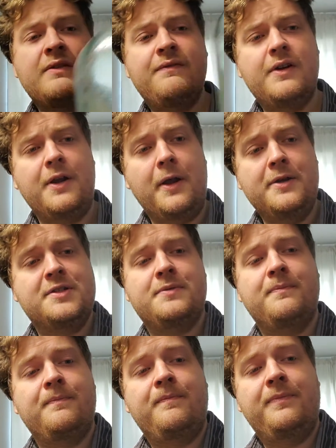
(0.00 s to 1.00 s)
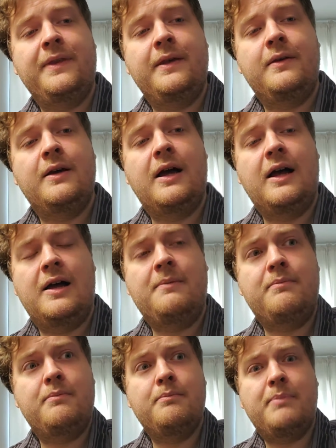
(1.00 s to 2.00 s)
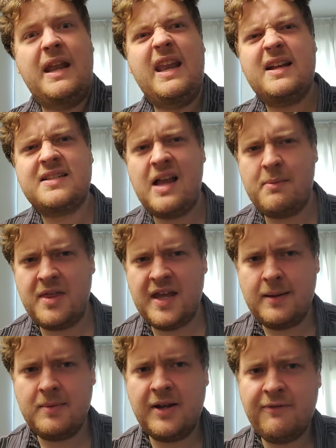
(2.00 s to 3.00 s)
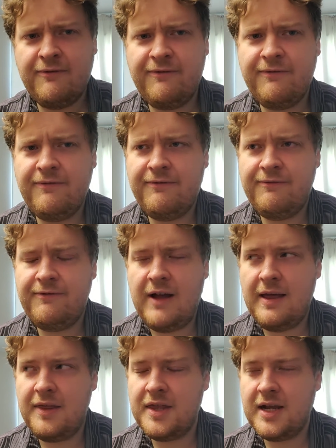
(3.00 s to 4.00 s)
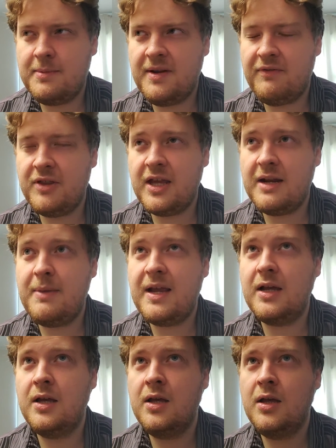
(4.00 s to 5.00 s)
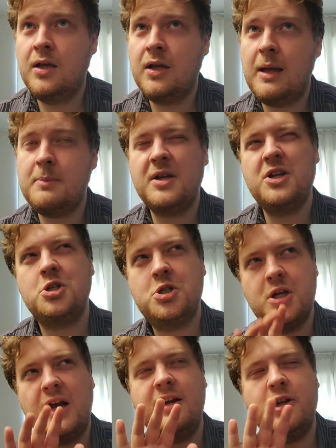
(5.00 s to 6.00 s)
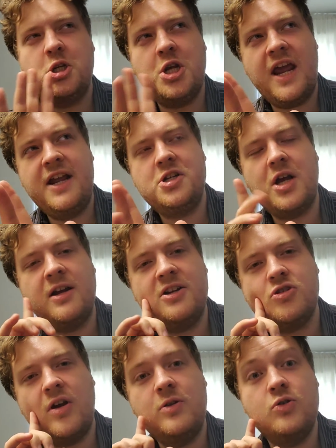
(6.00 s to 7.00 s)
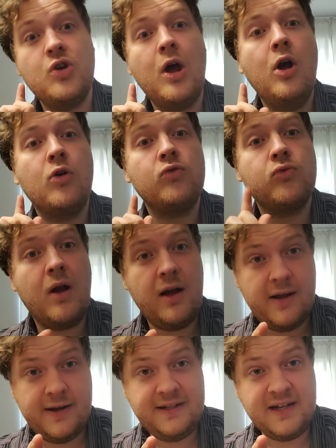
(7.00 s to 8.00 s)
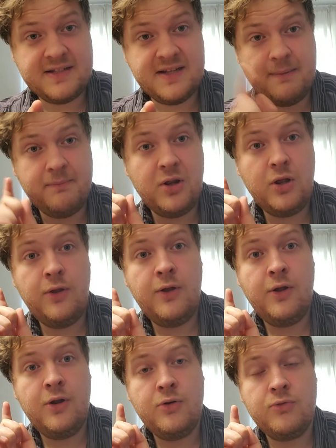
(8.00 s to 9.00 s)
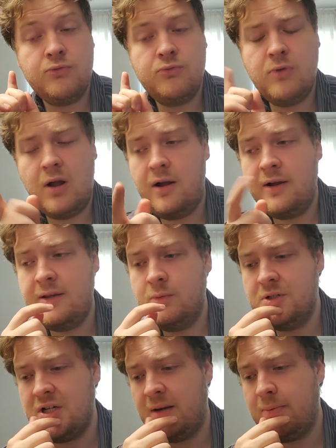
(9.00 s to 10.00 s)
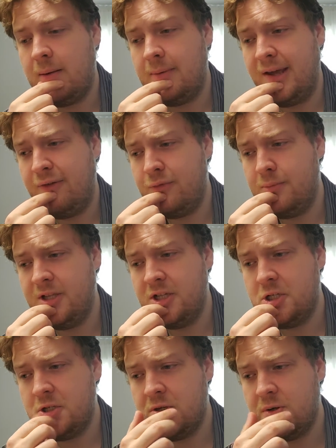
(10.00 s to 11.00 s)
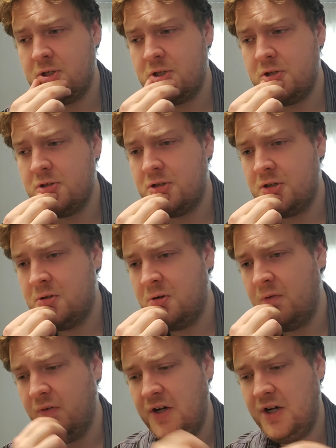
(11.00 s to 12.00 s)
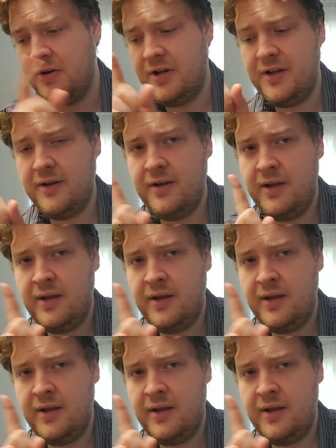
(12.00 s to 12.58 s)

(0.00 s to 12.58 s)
Very nice. Um, but next time, I think I'm gonna, I think I'm definitely gonna make, I'm gonna, I'm gonna change. I'm gonna try to use raw honey next time. Raw honey, which I could probably get from Delicious Orchards over here in,